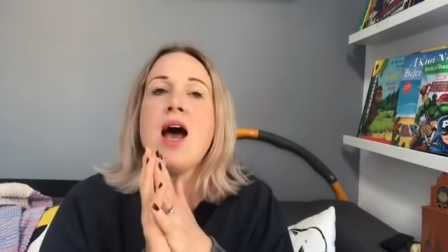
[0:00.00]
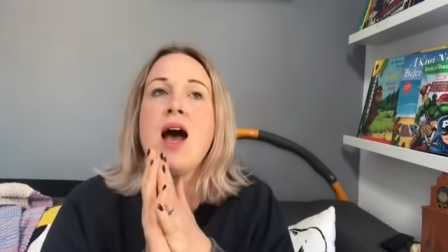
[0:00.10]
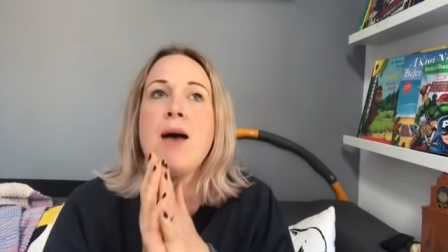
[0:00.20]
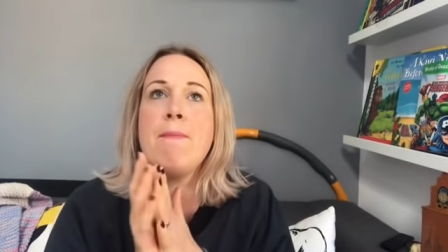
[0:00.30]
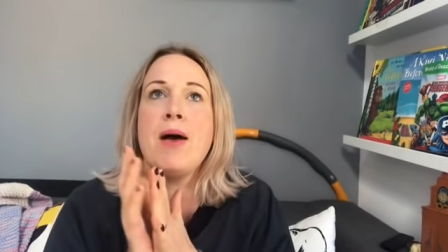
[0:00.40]

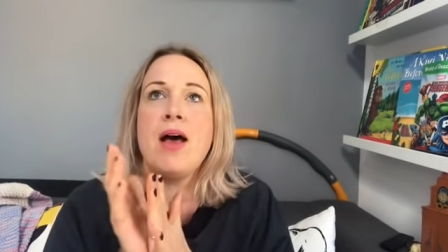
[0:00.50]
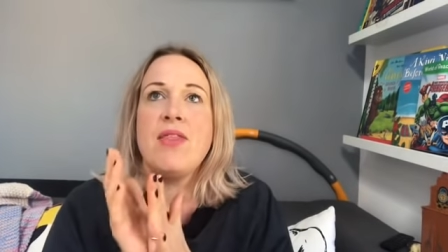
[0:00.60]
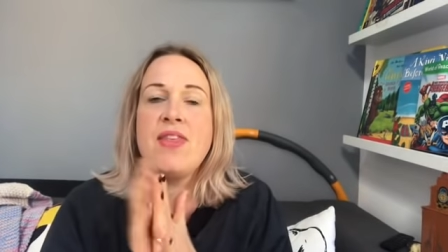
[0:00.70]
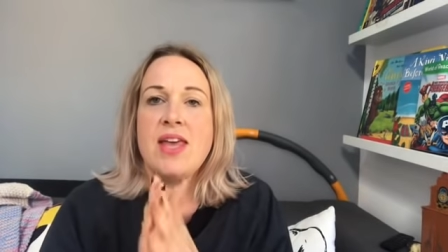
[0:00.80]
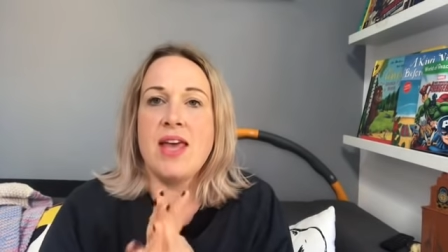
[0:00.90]
Um,
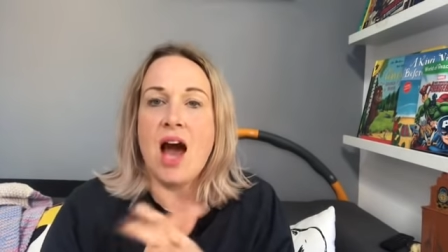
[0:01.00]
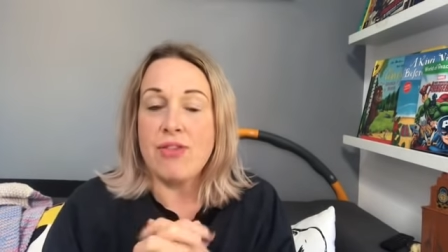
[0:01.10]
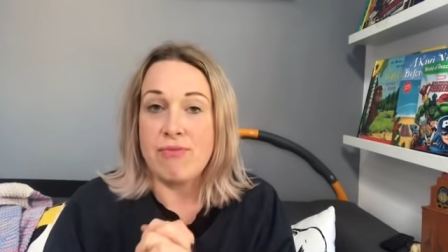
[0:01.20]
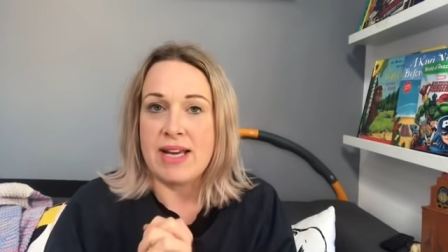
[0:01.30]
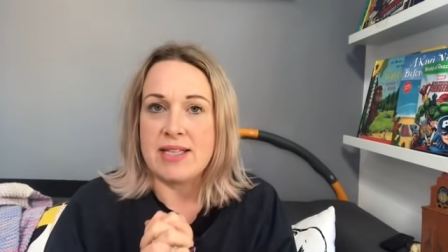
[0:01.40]
the
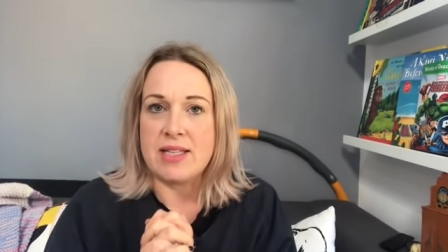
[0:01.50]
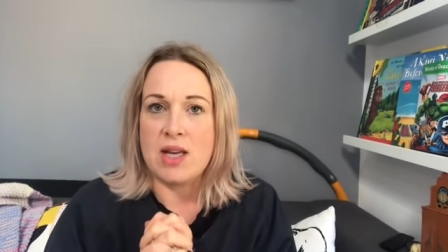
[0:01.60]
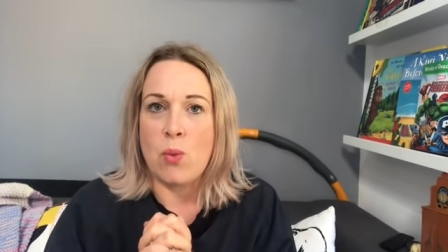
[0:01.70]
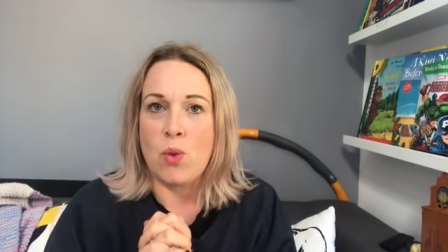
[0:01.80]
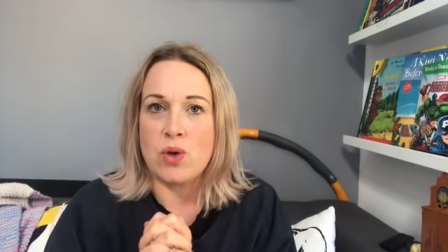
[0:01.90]
other
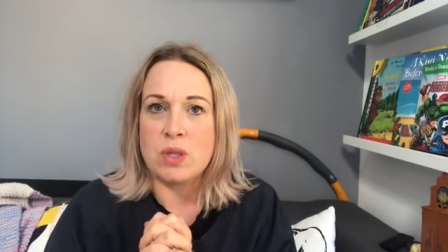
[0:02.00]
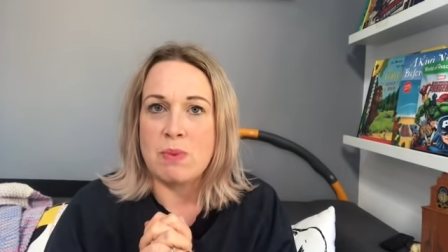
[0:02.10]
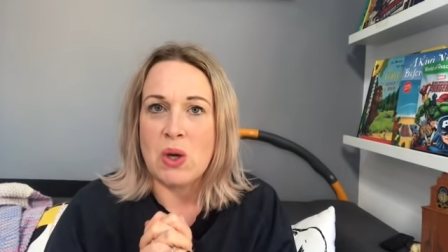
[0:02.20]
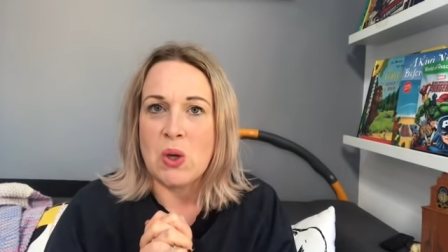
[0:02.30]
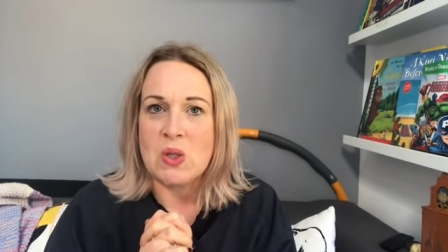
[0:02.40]
reason was
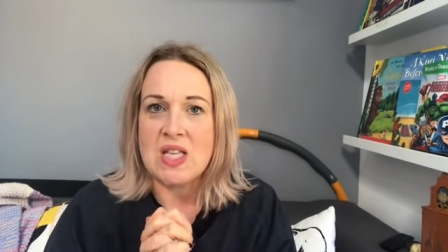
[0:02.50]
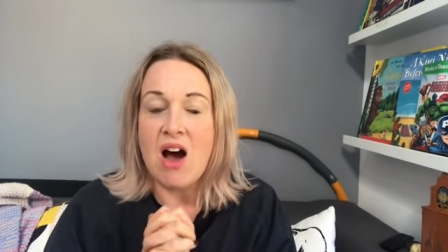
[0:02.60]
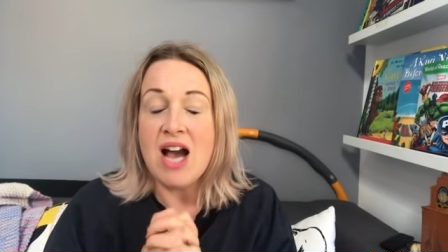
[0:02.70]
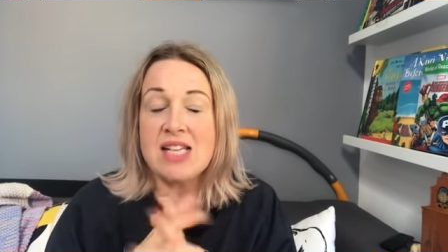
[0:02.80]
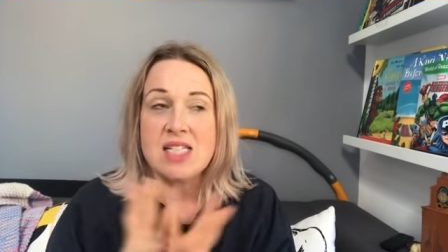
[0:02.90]
because
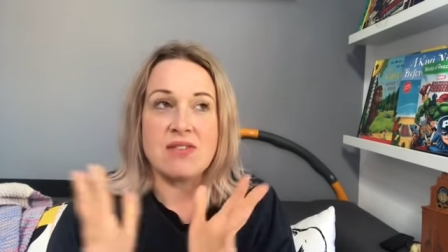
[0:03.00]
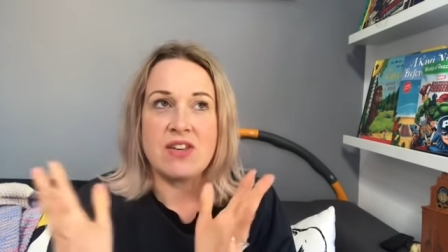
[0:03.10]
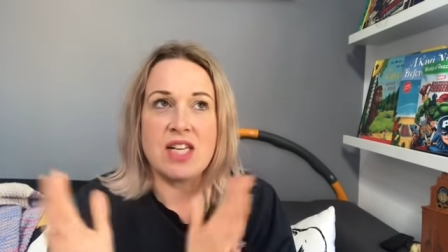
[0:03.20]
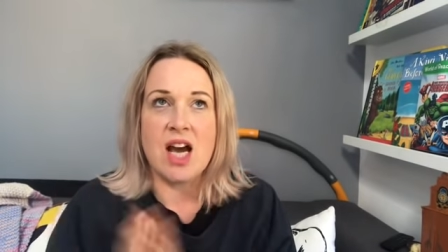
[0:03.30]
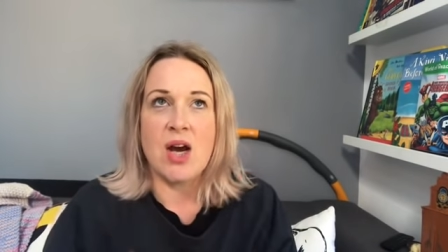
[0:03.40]
I did a
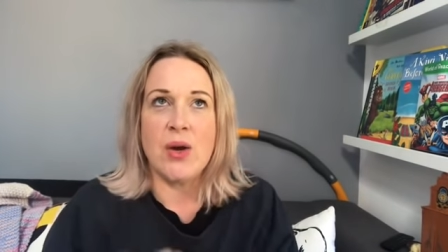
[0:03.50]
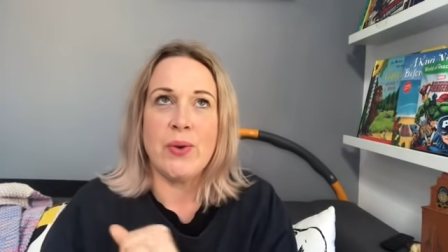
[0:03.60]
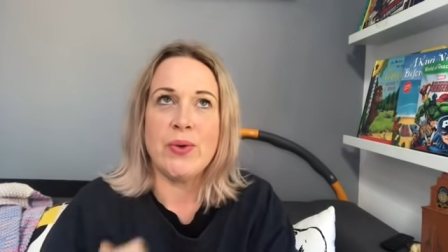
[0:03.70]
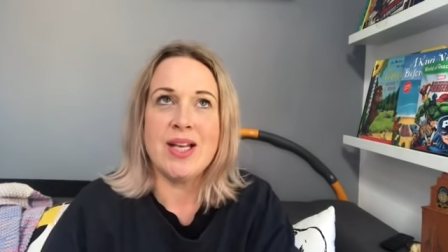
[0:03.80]
video